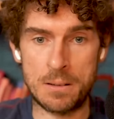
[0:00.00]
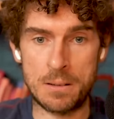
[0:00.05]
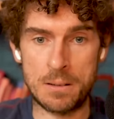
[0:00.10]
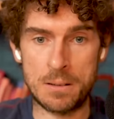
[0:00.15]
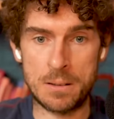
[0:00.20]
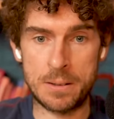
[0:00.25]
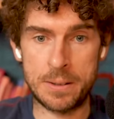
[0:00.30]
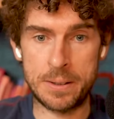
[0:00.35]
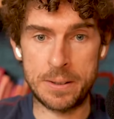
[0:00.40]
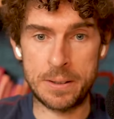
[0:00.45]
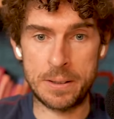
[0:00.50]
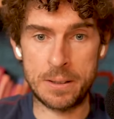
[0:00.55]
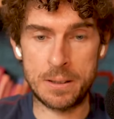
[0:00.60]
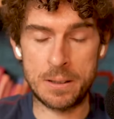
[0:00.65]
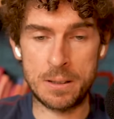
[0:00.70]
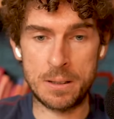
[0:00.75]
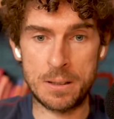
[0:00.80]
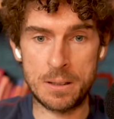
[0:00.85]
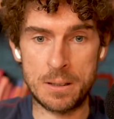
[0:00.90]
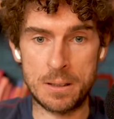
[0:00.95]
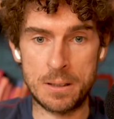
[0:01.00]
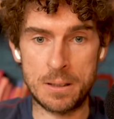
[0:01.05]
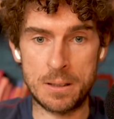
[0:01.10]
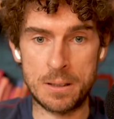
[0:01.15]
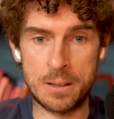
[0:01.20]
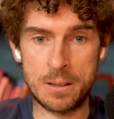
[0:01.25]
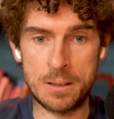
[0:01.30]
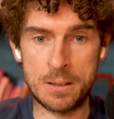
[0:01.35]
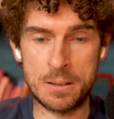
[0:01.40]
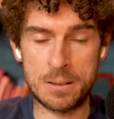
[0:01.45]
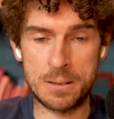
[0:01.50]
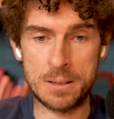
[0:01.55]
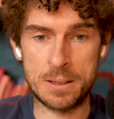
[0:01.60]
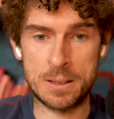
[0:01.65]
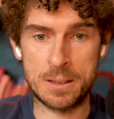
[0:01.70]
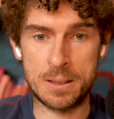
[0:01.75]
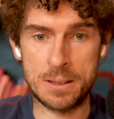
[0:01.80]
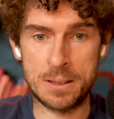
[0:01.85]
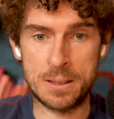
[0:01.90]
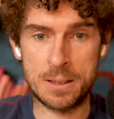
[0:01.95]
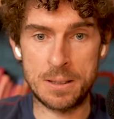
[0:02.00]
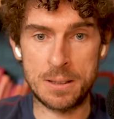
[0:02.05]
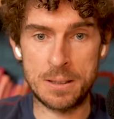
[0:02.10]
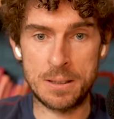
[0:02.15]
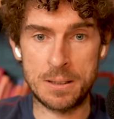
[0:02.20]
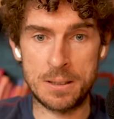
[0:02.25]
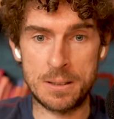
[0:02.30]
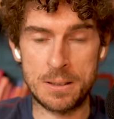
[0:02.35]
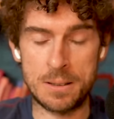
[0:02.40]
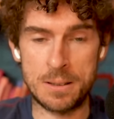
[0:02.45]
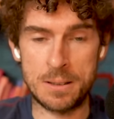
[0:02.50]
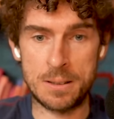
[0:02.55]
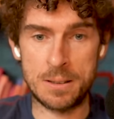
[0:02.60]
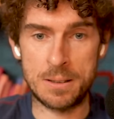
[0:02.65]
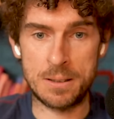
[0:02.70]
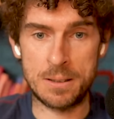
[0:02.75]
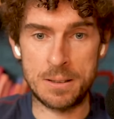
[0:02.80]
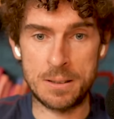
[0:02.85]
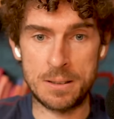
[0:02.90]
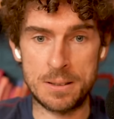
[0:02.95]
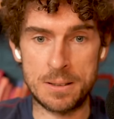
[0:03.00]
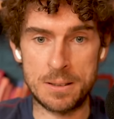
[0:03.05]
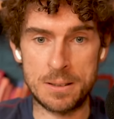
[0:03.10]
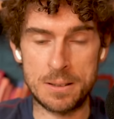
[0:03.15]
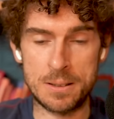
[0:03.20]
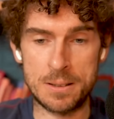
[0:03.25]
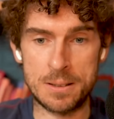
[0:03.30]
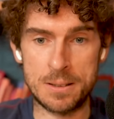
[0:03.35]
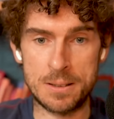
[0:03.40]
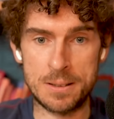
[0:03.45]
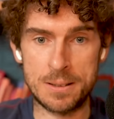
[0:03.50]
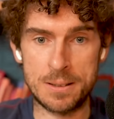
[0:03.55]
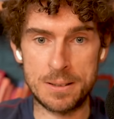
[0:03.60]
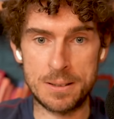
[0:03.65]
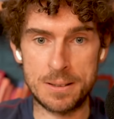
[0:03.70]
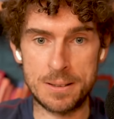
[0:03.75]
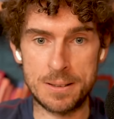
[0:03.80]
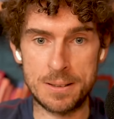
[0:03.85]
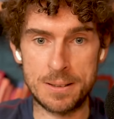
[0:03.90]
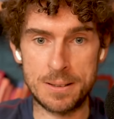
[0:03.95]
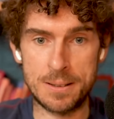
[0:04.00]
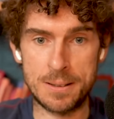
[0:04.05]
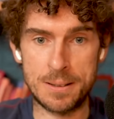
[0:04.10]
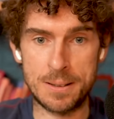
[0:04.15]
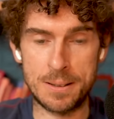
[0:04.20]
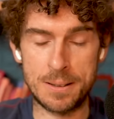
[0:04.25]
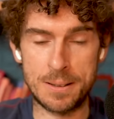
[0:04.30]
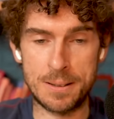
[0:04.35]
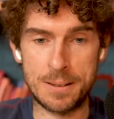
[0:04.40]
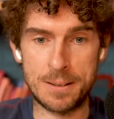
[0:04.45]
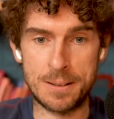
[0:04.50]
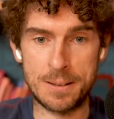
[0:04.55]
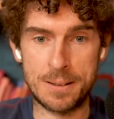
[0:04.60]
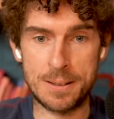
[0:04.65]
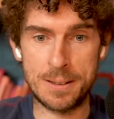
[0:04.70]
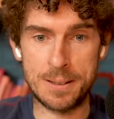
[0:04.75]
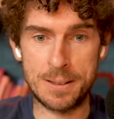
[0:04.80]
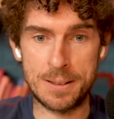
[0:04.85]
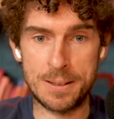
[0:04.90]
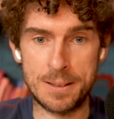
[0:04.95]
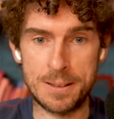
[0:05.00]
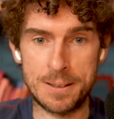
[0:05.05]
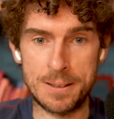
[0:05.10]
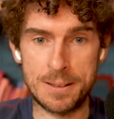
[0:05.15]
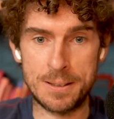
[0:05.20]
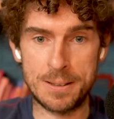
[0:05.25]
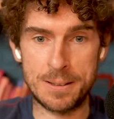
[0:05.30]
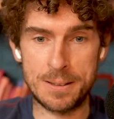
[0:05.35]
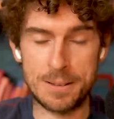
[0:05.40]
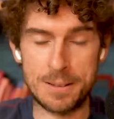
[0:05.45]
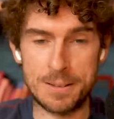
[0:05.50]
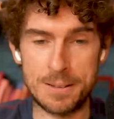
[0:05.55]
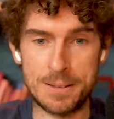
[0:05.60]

(not speaking)